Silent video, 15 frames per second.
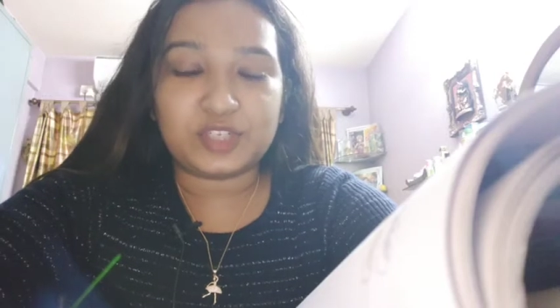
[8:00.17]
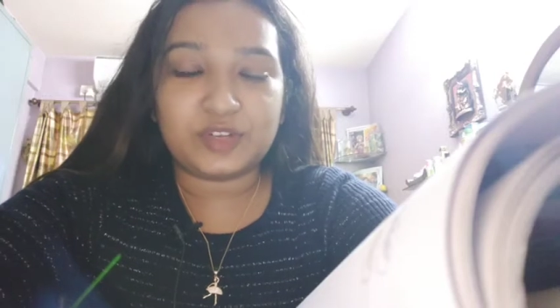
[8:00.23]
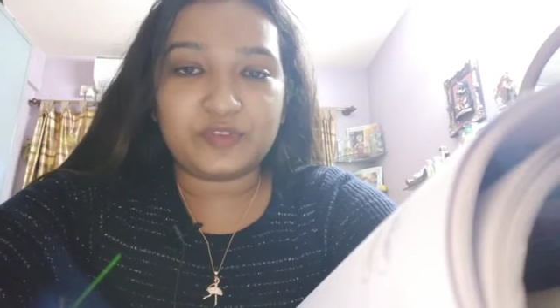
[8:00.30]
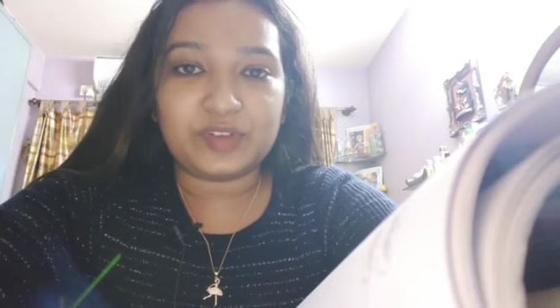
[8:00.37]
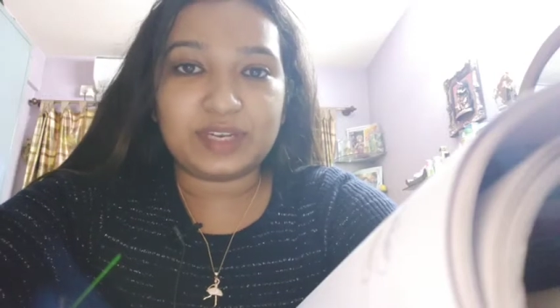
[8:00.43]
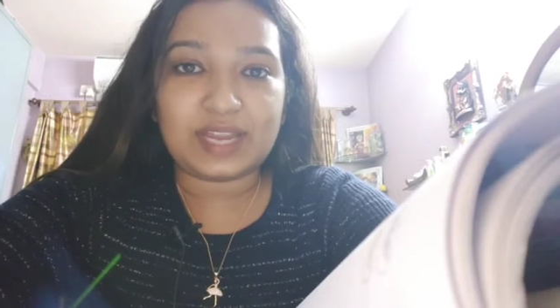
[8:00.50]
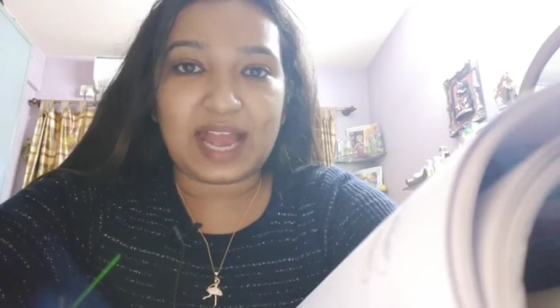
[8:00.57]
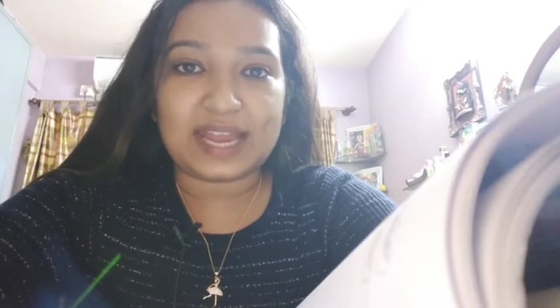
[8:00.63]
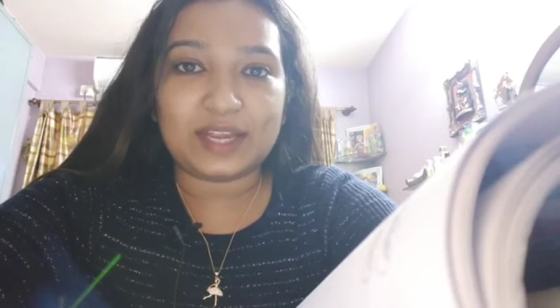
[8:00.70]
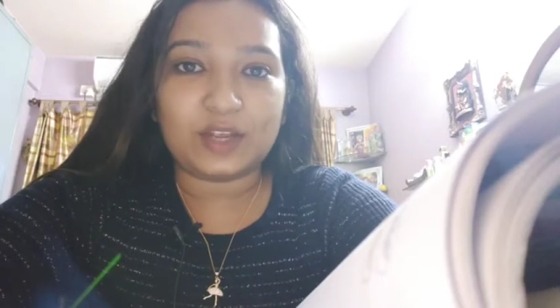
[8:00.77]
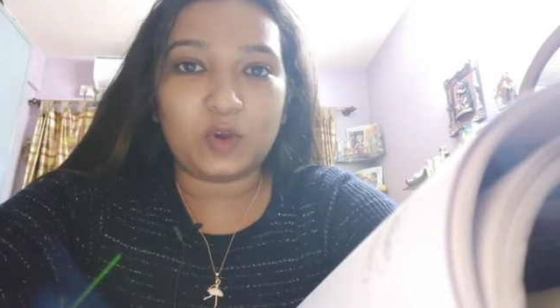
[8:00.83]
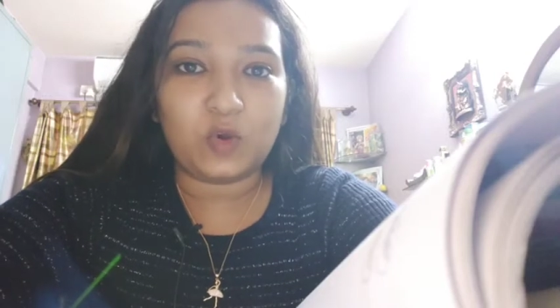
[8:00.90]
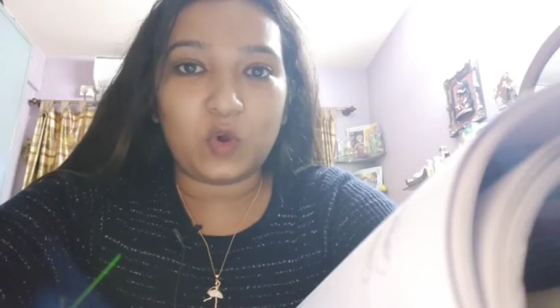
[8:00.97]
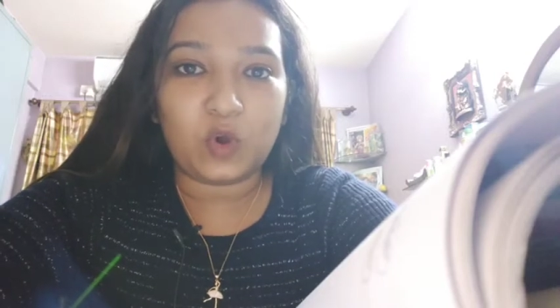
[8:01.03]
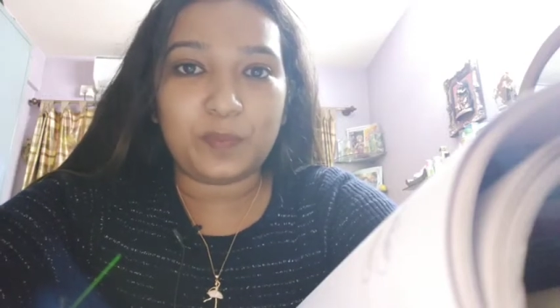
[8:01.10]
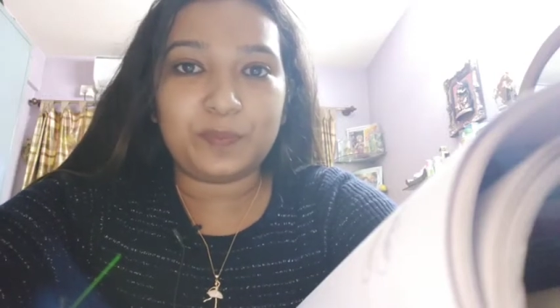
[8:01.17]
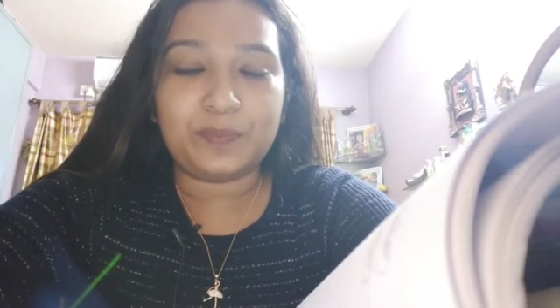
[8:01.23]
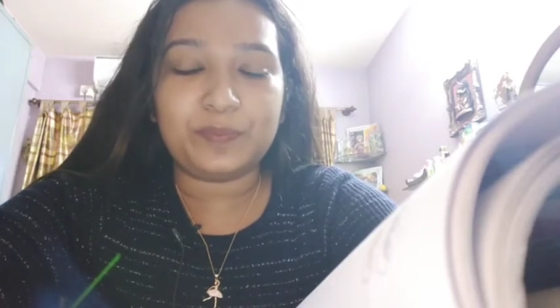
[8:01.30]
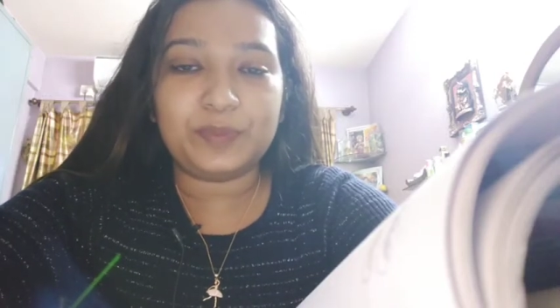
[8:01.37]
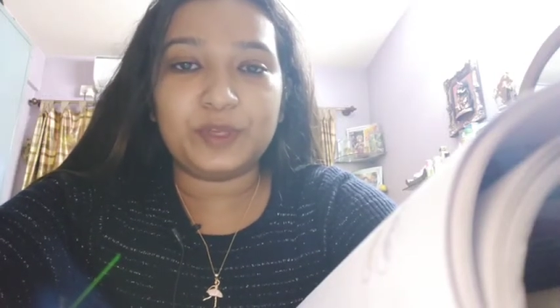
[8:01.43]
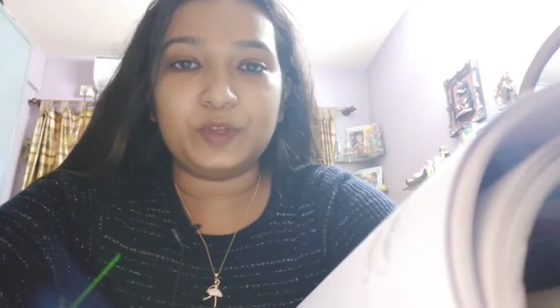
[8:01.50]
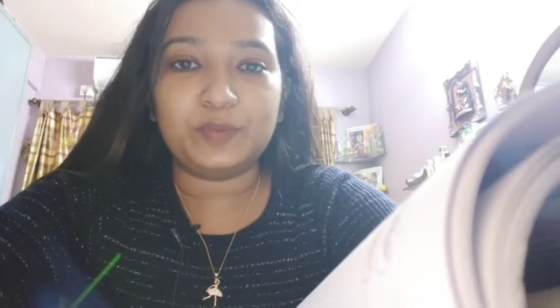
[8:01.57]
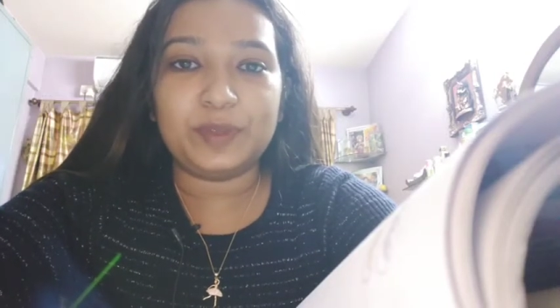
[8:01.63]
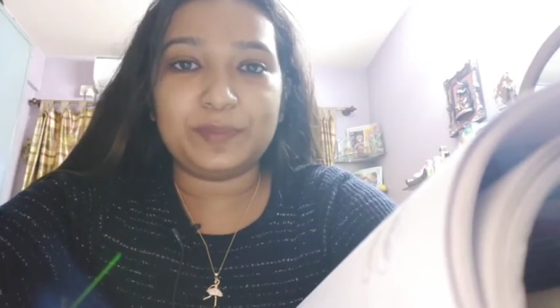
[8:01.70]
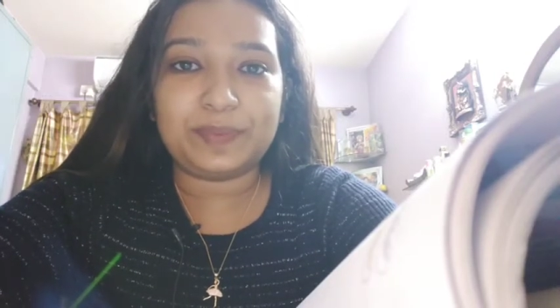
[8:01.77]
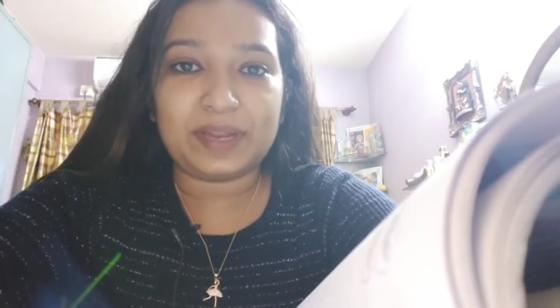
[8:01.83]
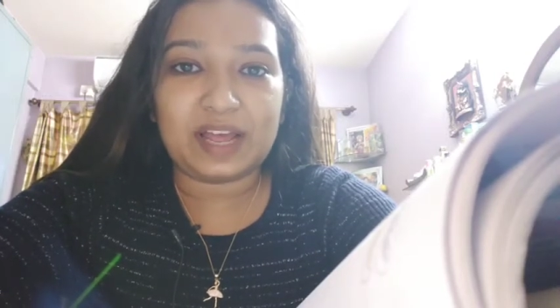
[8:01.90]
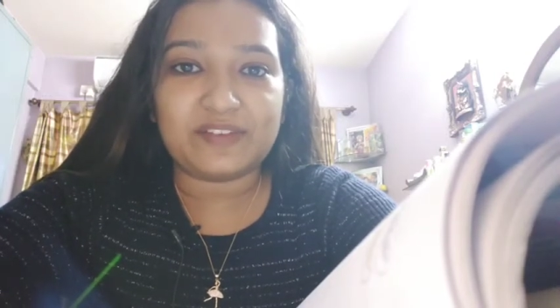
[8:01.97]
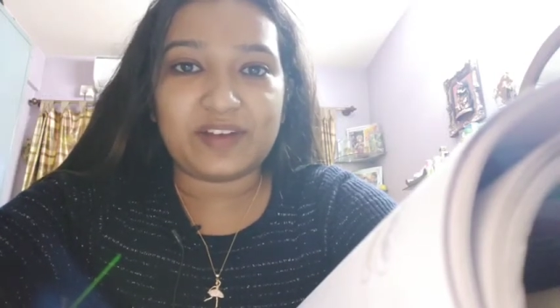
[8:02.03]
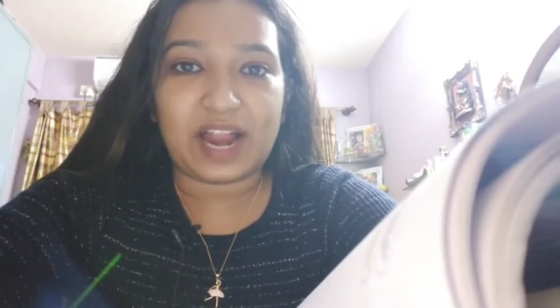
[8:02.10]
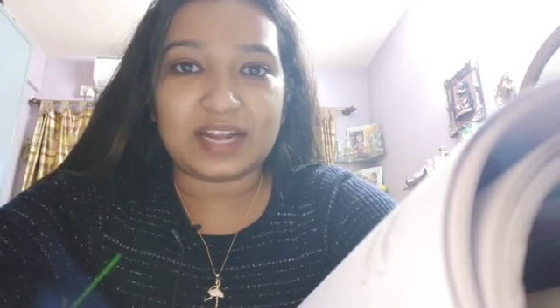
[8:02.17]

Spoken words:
children, I hope you people have